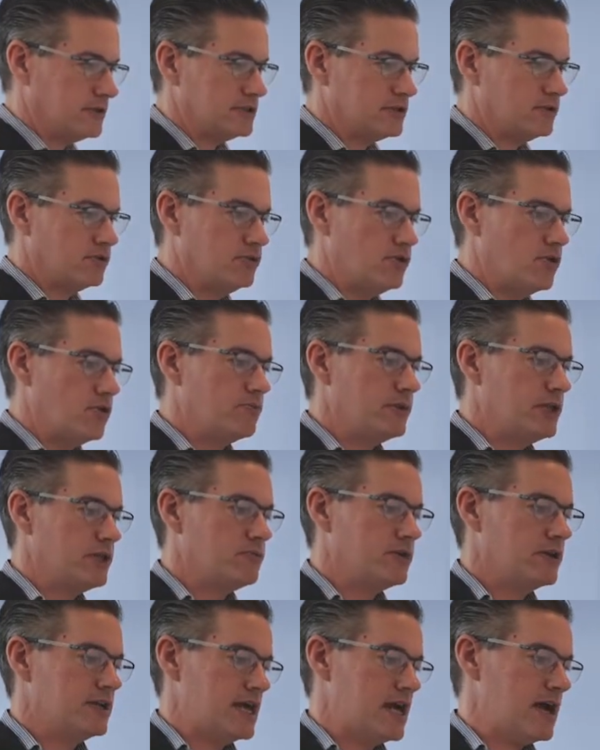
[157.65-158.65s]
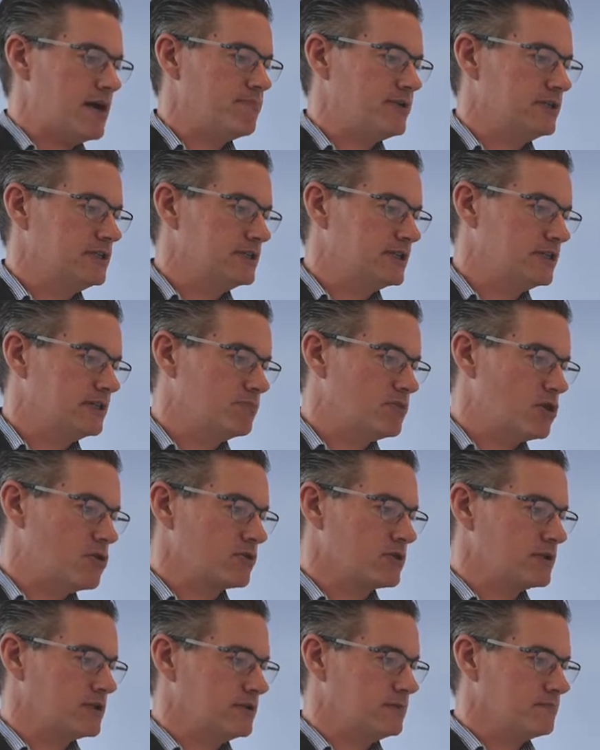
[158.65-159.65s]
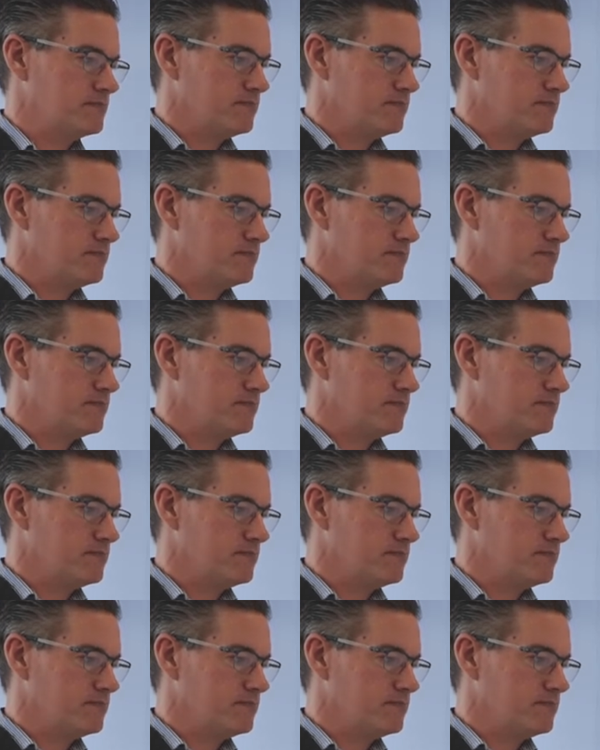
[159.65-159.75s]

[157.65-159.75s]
So normally what happens in the market,